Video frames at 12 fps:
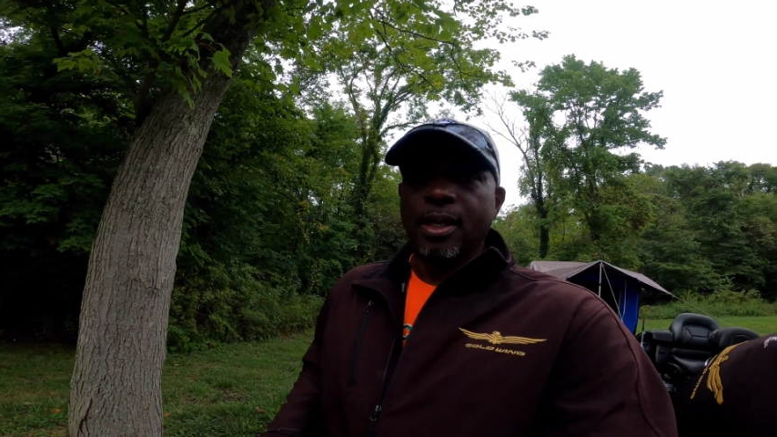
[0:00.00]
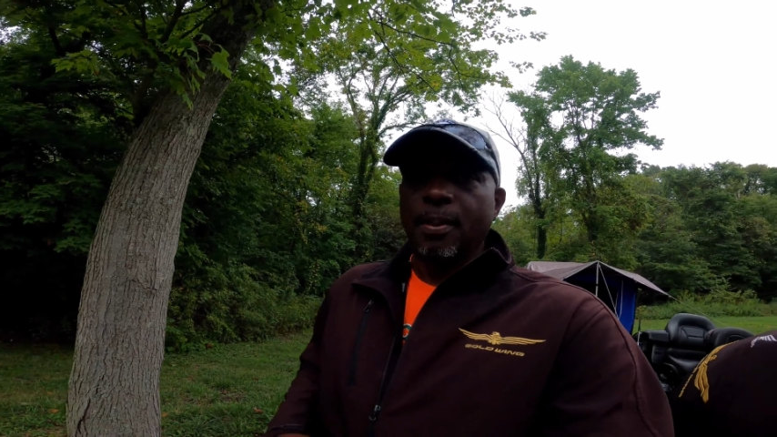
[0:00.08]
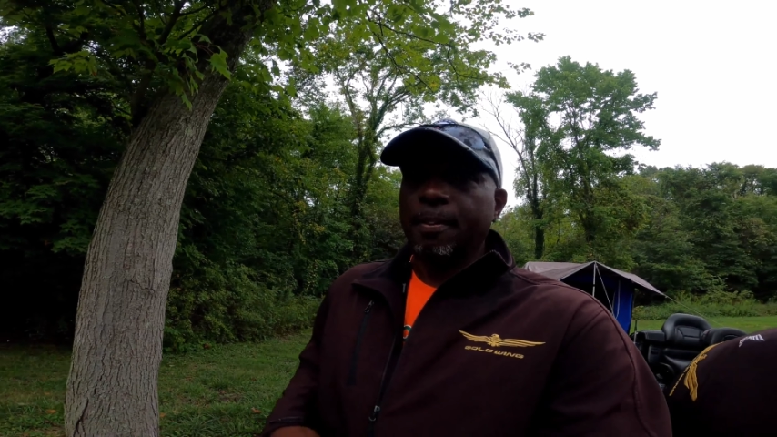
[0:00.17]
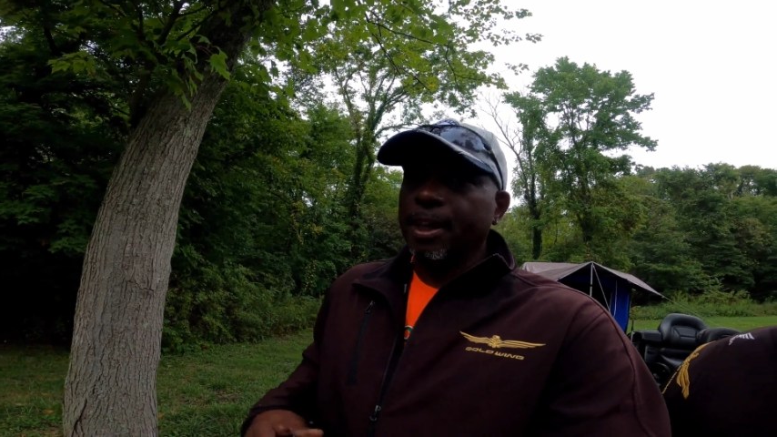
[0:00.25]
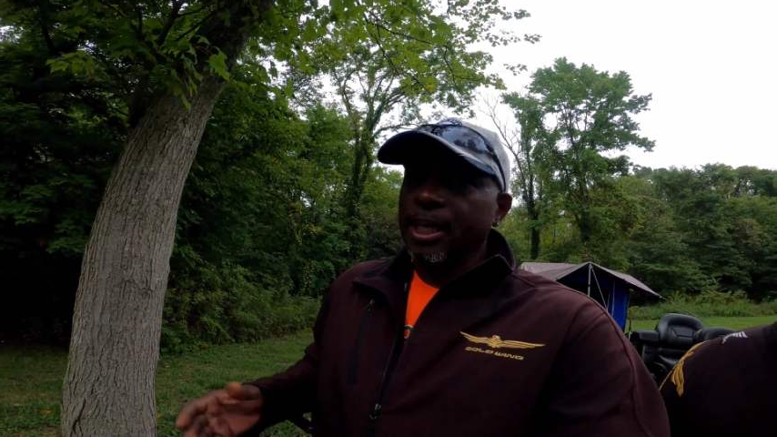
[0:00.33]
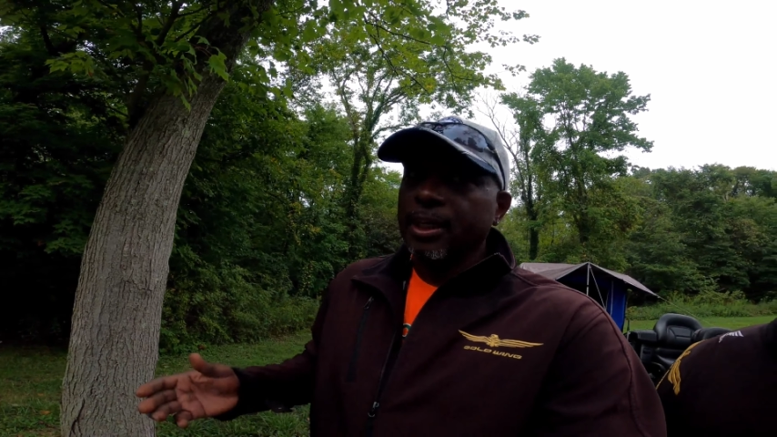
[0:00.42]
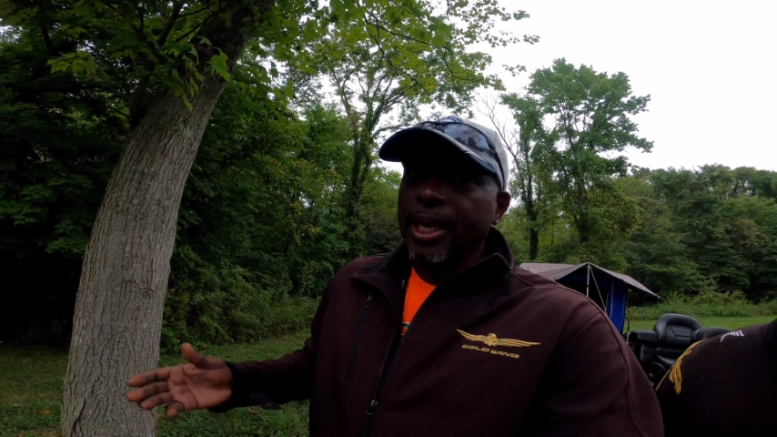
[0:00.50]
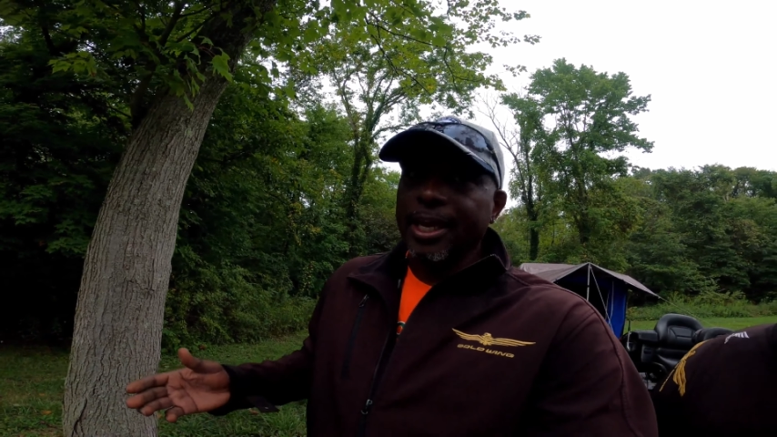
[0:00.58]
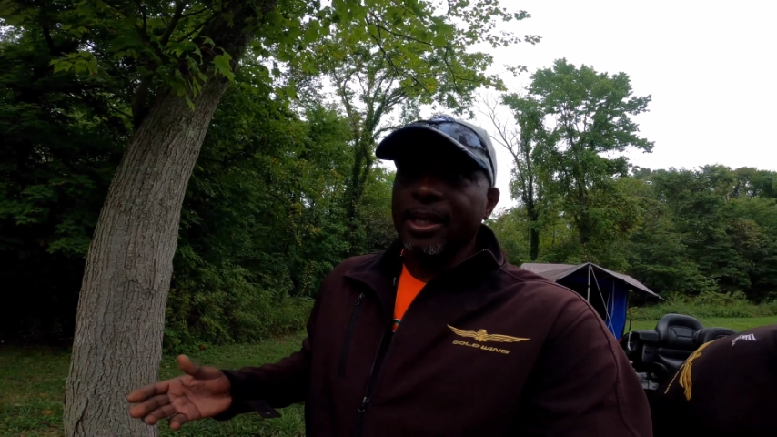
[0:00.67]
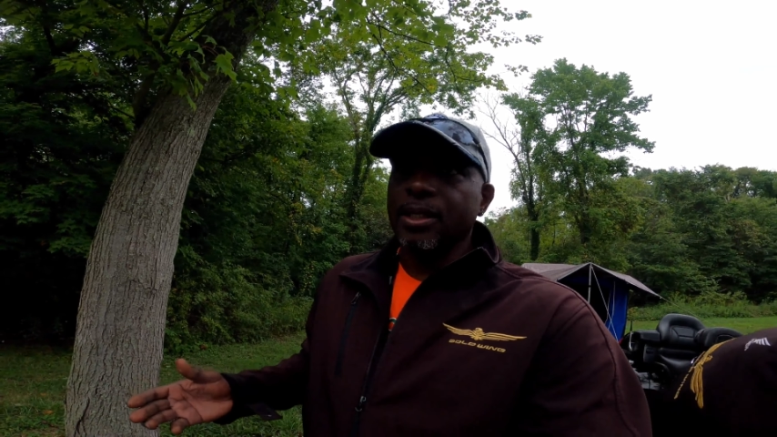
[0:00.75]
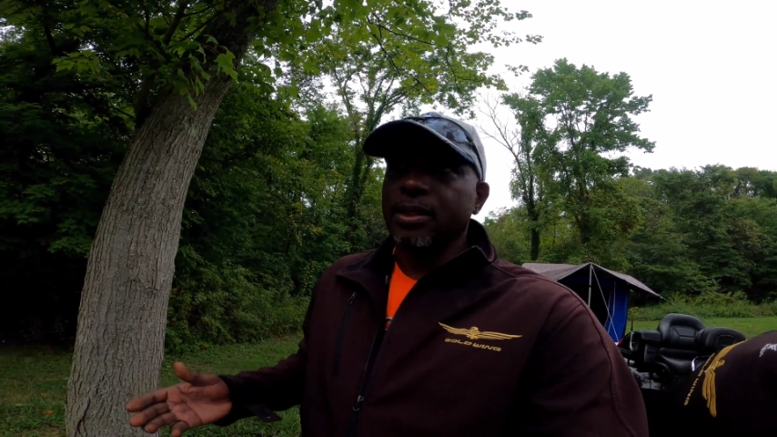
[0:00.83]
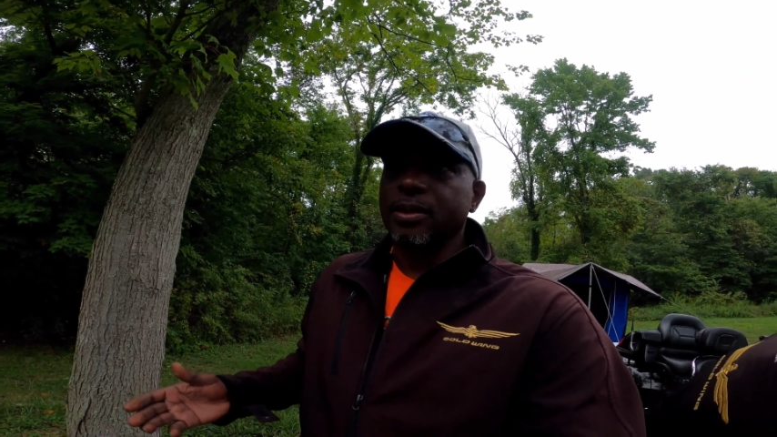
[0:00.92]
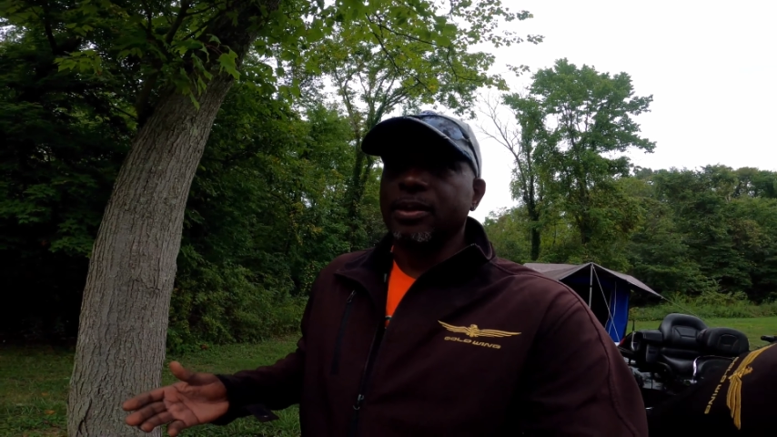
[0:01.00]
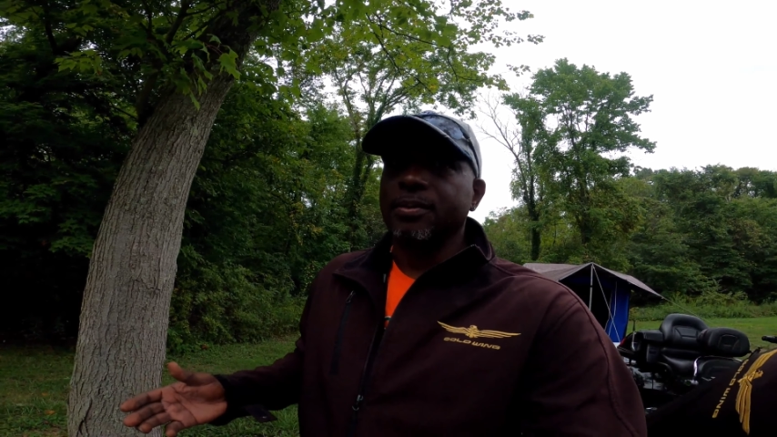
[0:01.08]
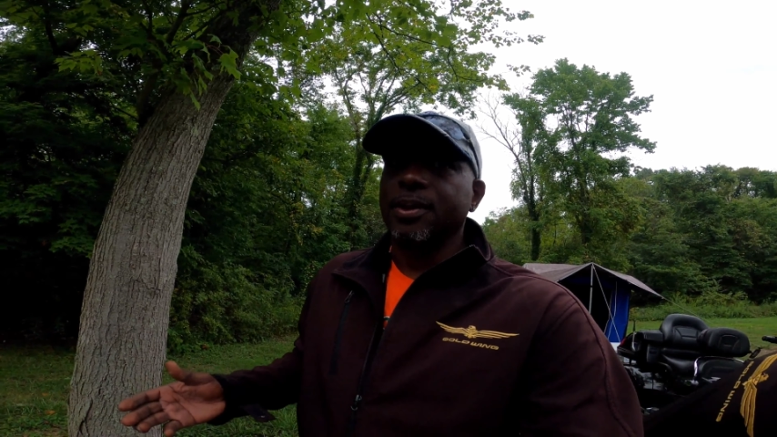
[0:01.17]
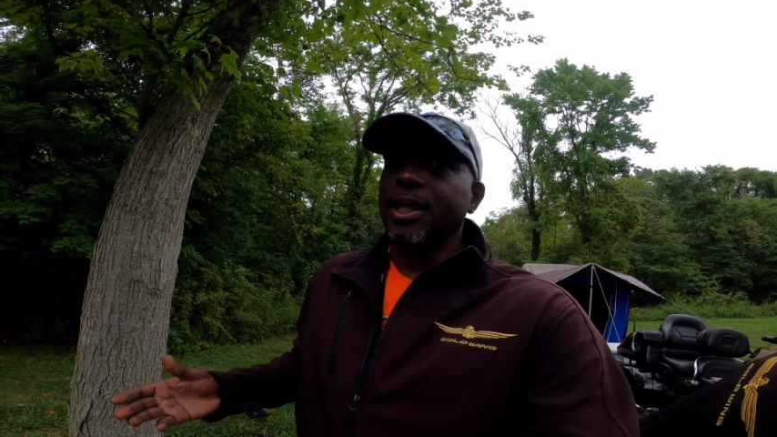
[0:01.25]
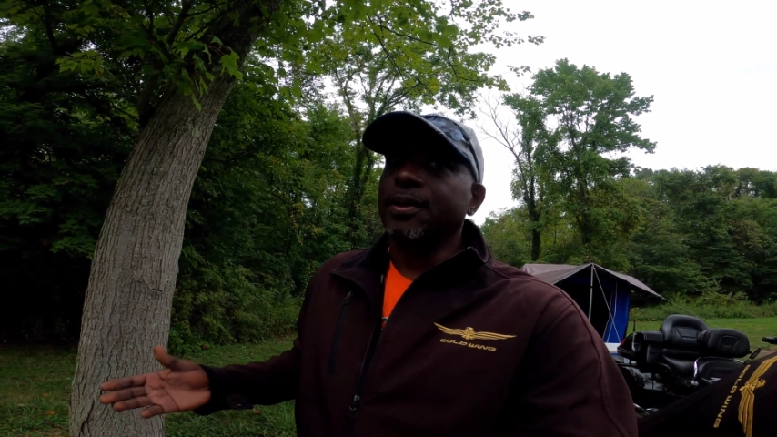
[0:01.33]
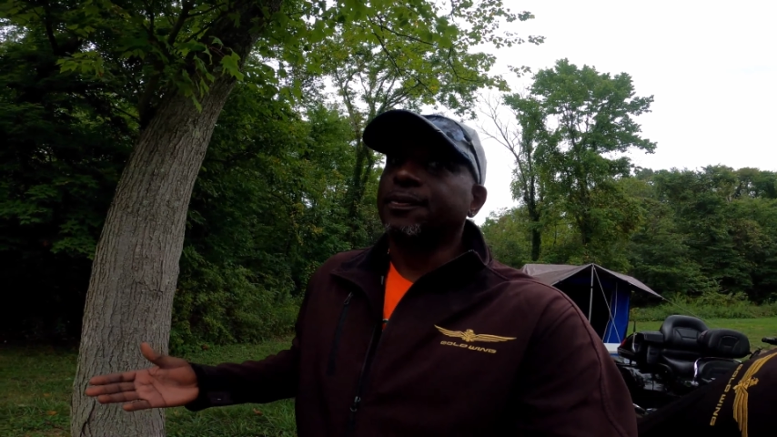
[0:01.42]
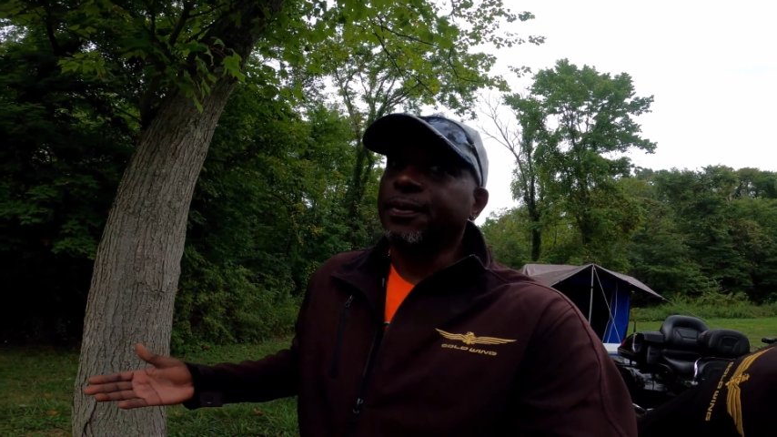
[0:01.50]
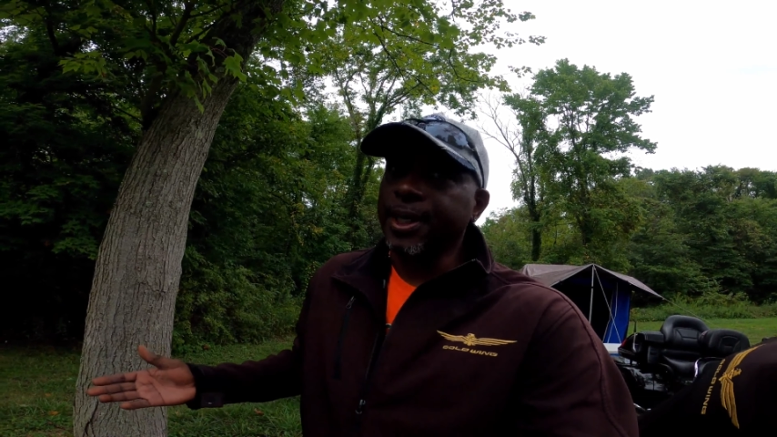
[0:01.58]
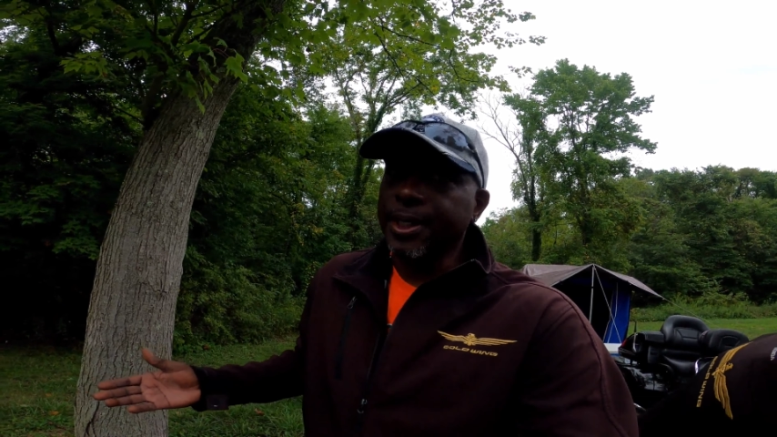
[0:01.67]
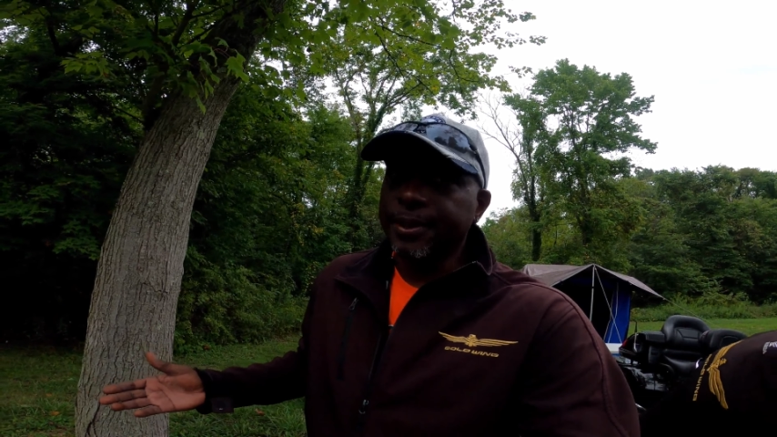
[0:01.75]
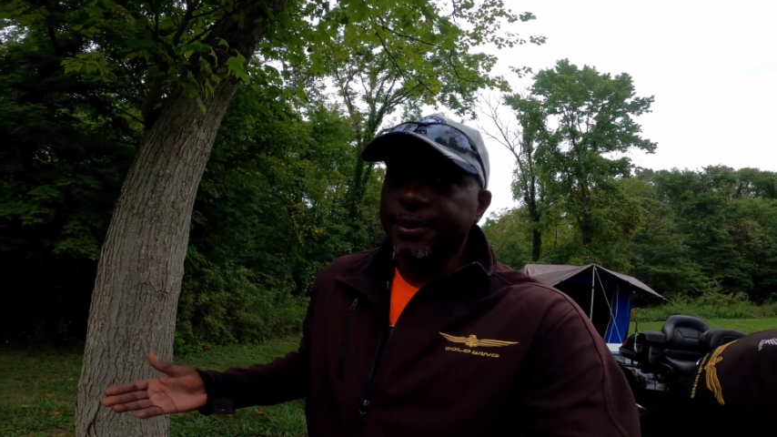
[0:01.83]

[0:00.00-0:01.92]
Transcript: But hey, it's free.